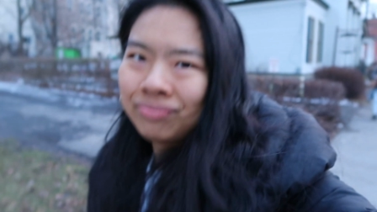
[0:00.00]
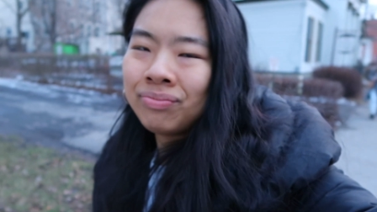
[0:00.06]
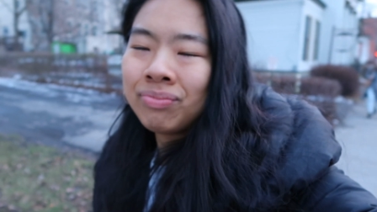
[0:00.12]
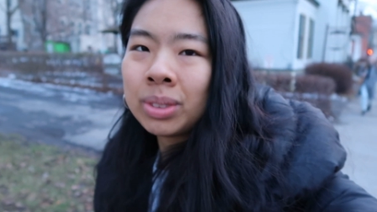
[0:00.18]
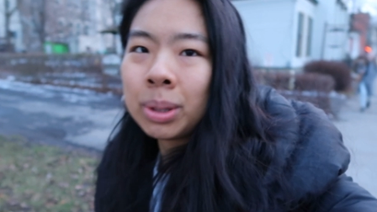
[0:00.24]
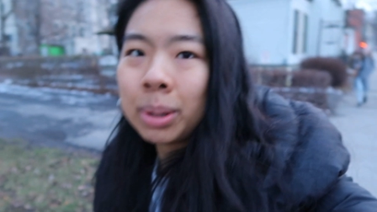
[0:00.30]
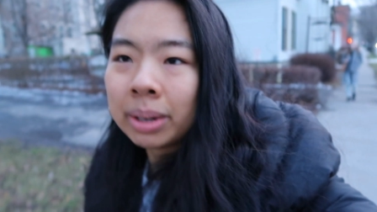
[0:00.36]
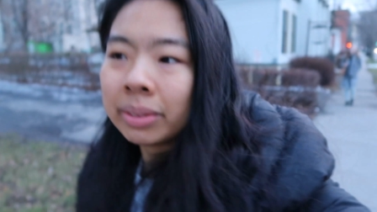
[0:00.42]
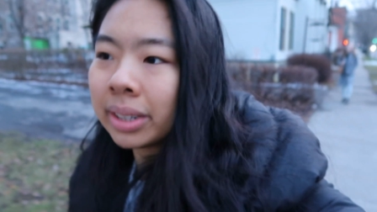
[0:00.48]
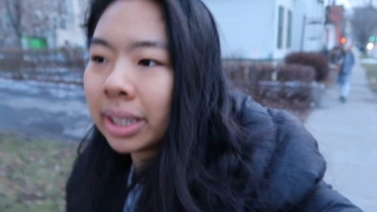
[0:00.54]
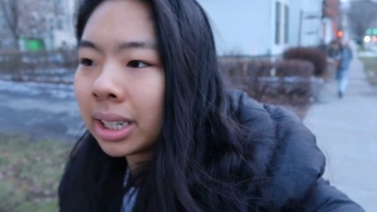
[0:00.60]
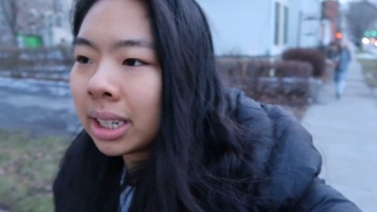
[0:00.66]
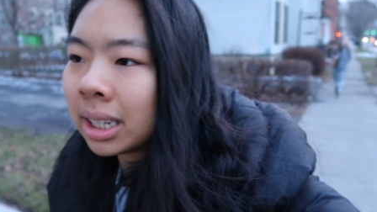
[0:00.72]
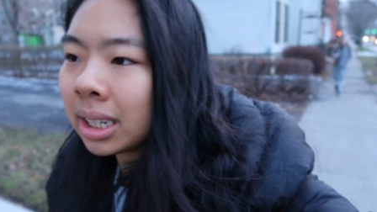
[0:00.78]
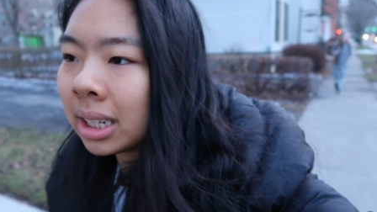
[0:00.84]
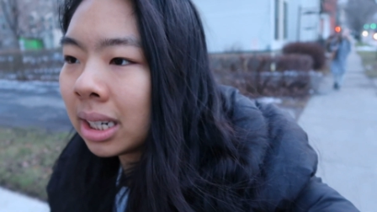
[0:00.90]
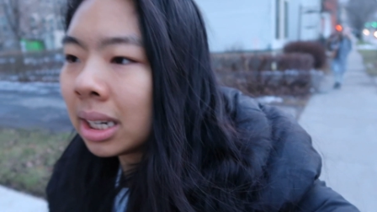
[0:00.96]
have social media,
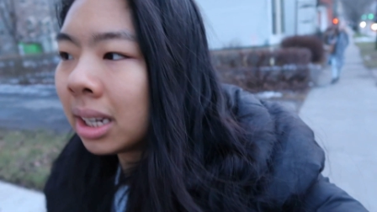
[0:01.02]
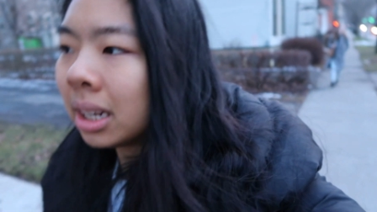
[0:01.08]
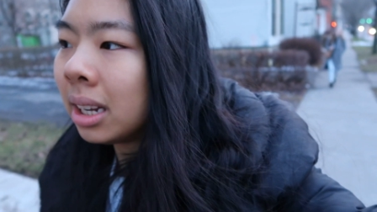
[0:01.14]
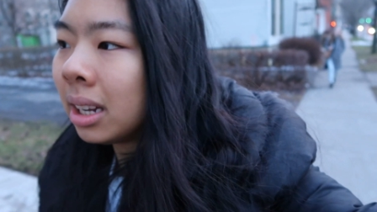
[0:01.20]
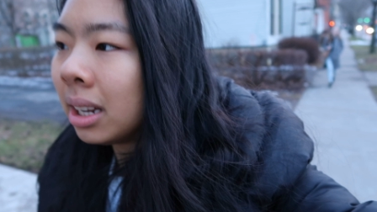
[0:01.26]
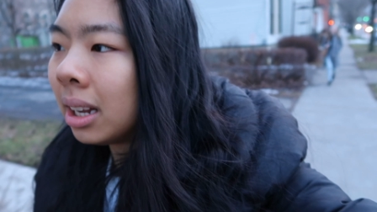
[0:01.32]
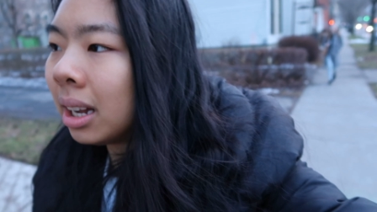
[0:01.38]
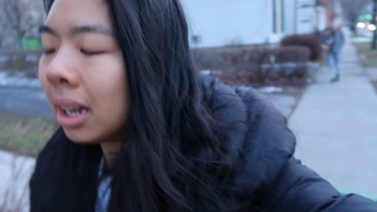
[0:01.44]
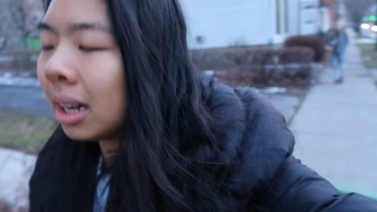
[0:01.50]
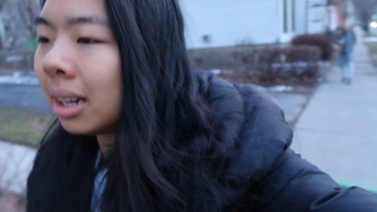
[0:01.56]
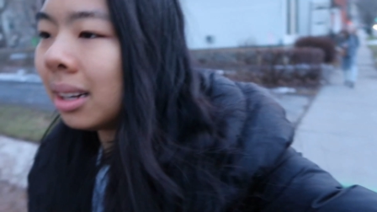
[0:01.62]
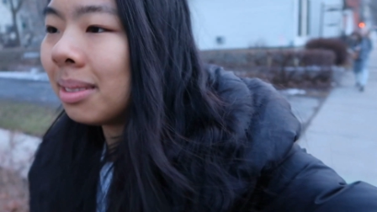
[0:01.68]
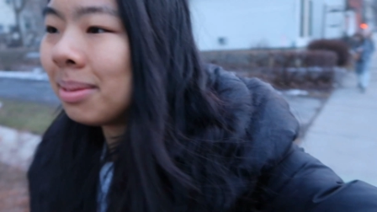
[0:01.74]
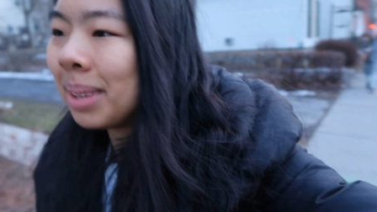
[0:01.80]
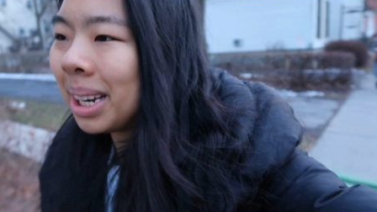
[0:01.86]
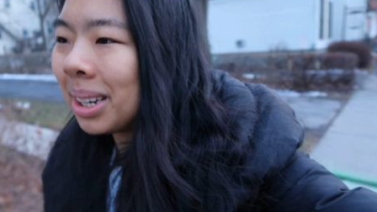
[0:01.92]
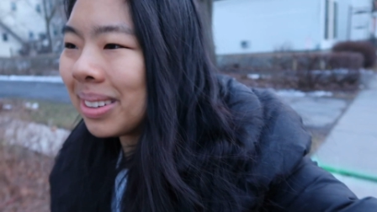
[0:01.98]
I suppose.
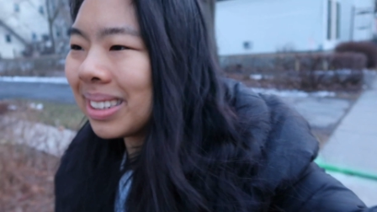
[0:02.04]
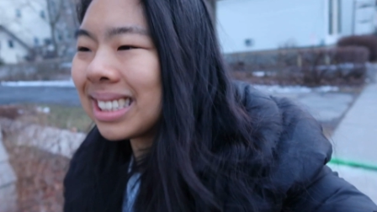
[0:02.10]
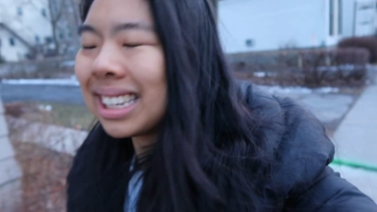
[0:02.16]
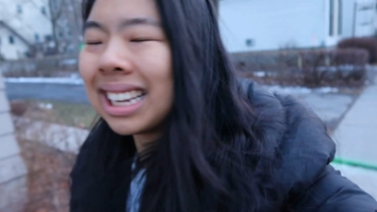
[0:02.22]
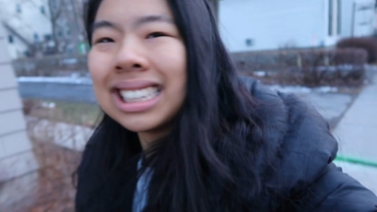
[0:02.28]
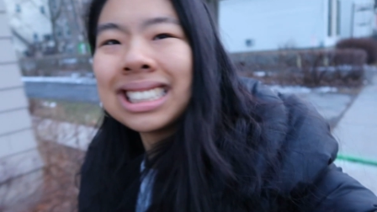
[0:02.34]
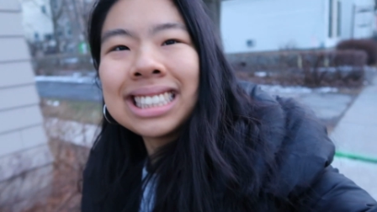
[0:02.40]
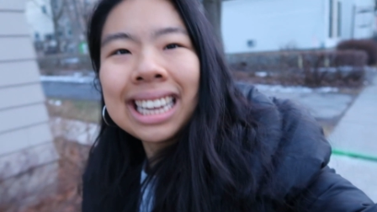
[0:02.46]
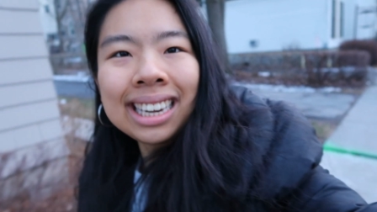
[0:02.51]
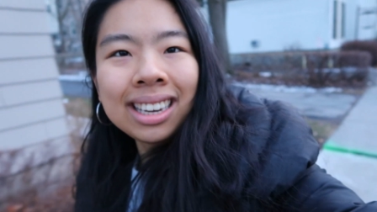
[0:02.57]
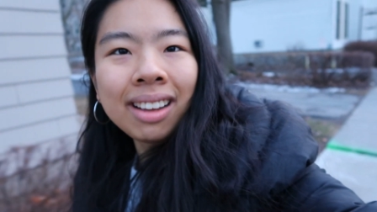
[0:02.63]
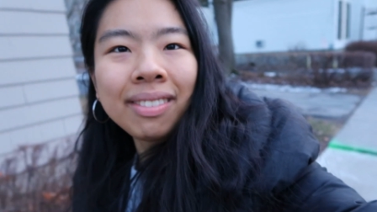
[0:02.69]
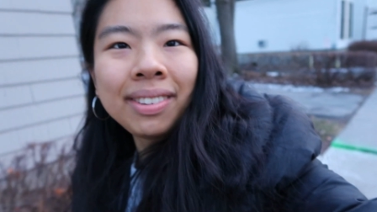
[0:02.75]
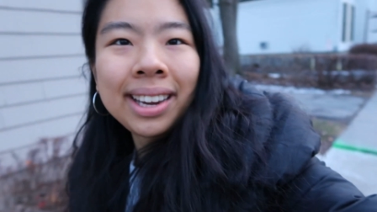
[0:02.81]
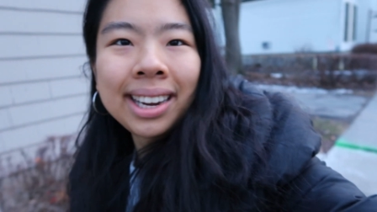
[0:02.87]
Instagram